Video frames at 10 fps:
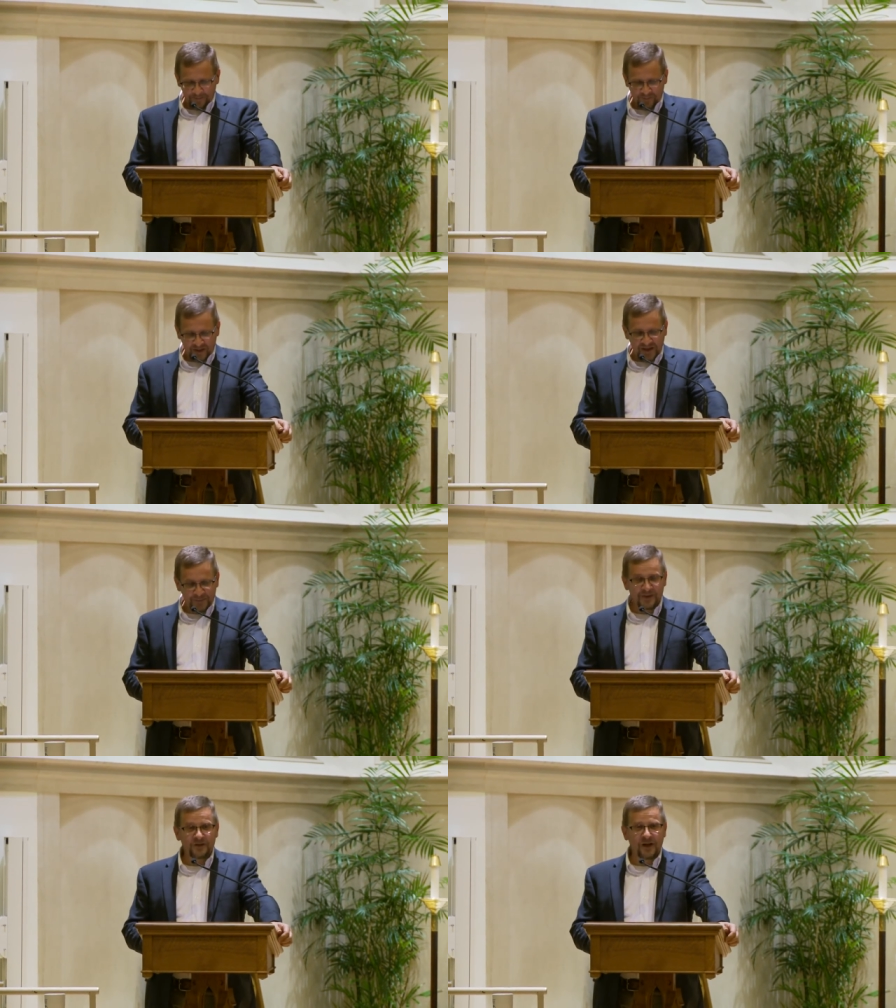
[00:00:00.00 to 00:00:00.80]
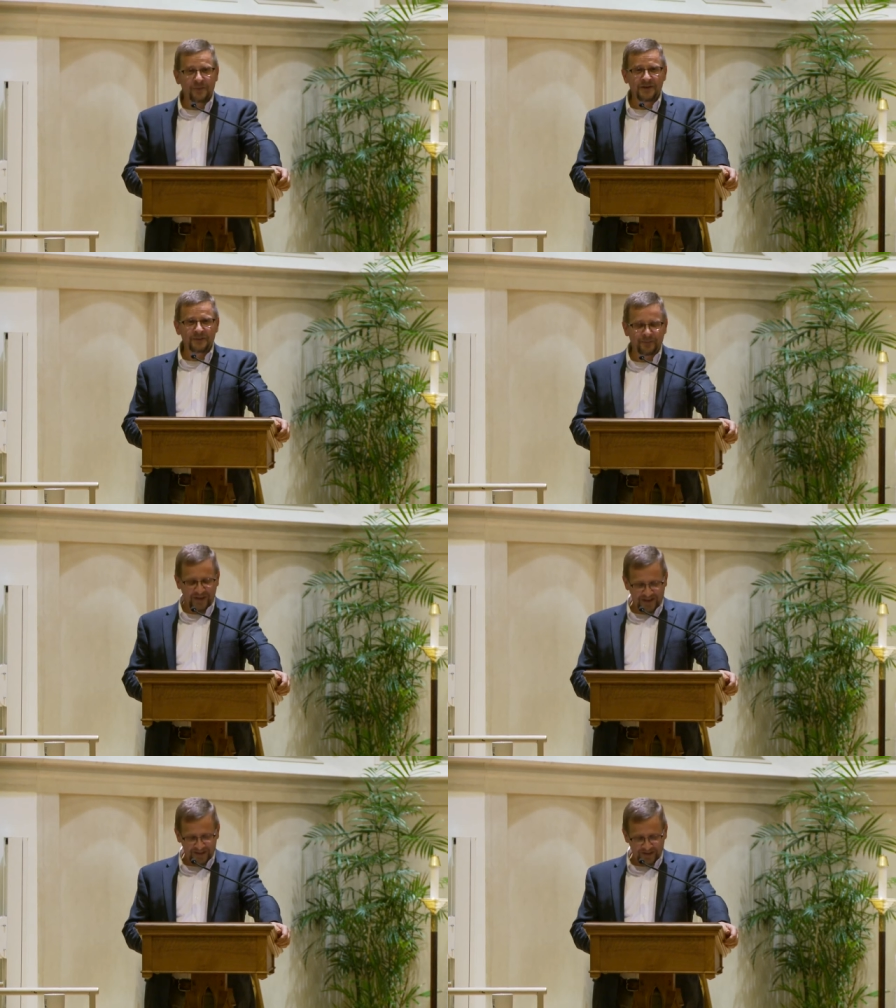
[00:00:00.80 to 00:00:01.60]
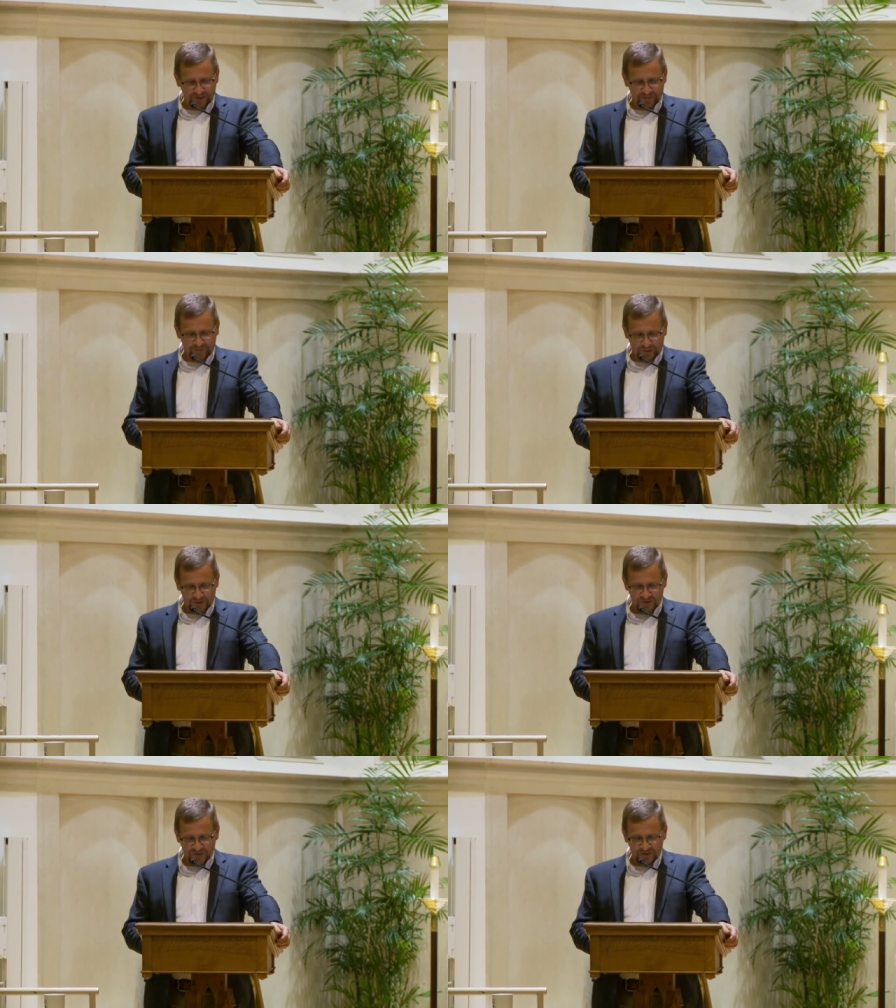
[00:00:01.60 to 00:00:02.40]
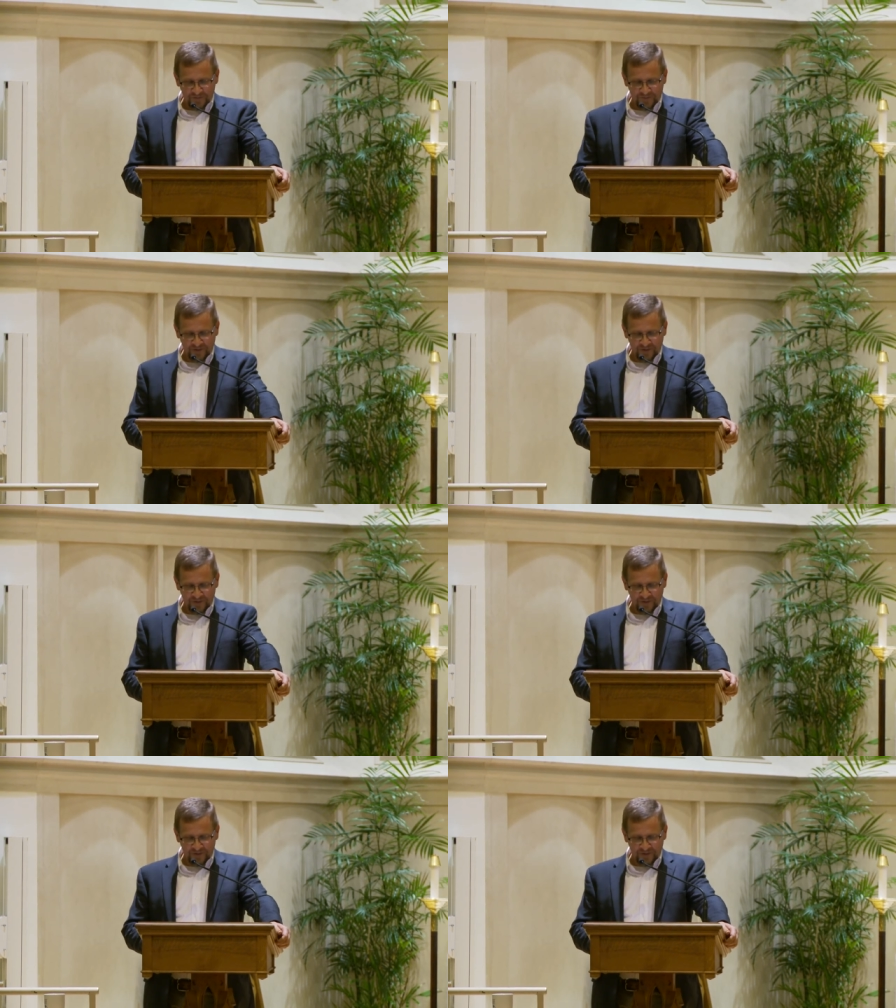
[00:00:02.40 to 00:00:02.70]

become a dominant planetary force,